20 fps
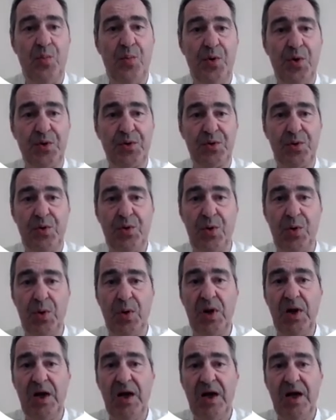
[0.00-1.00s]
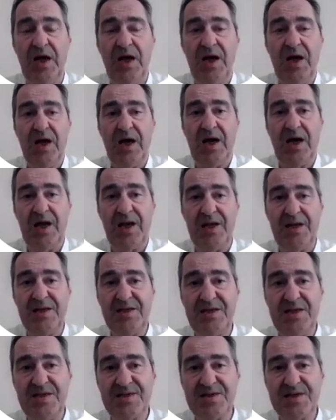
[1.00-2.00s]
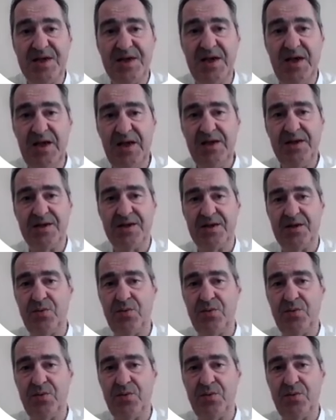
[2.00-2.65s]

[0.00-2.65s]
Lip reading: protocol, and it is hidden